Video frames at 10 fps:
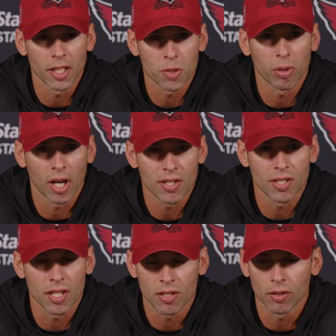his
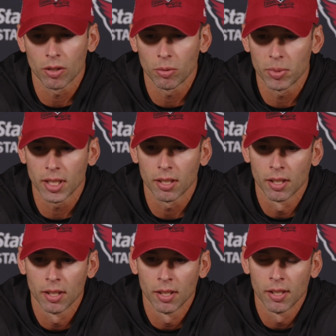process a little bit.
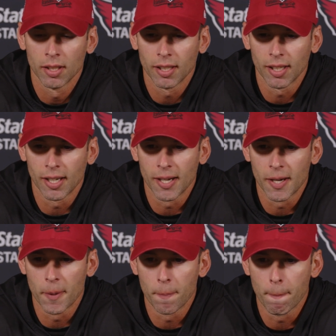
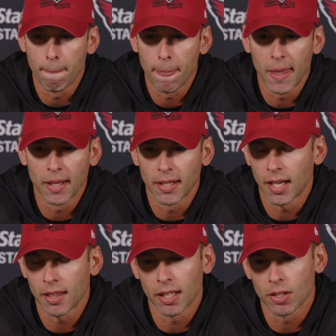Um, and then
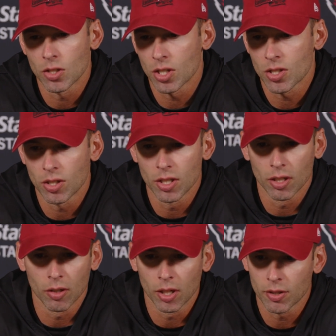I think just you
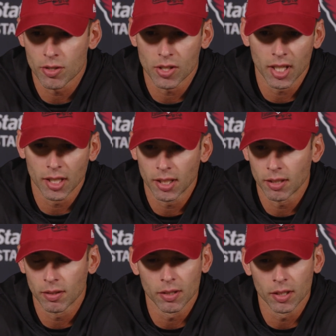know
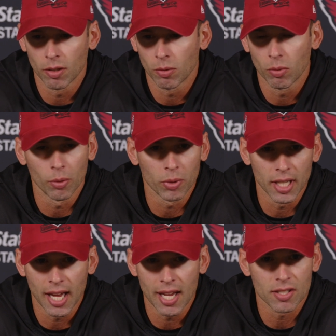understanding you know what we
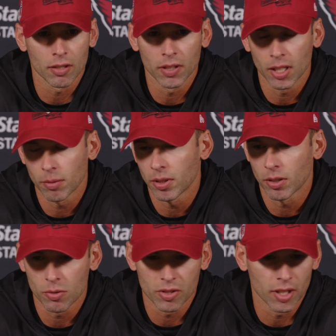ask of him and
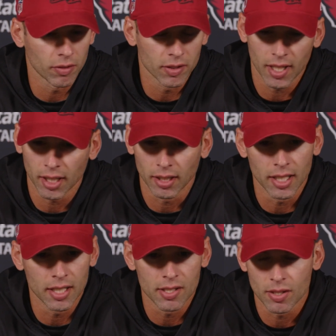those different
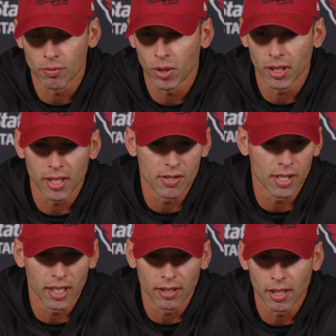techniques and what needs to
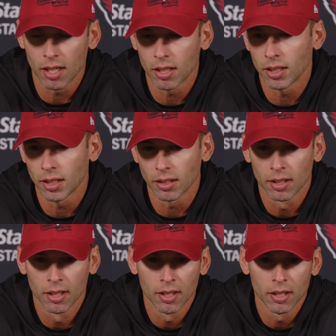get done and
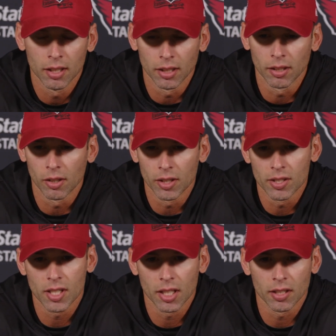you know
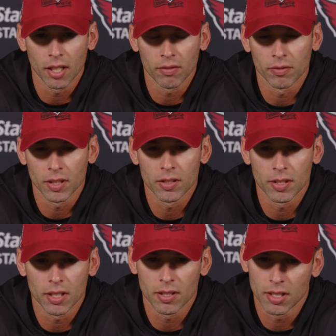he's got a tough he's
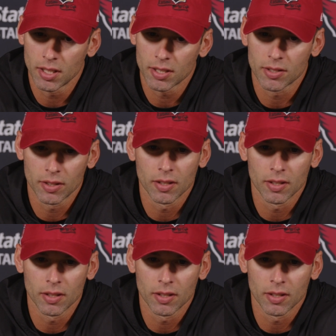gets he gets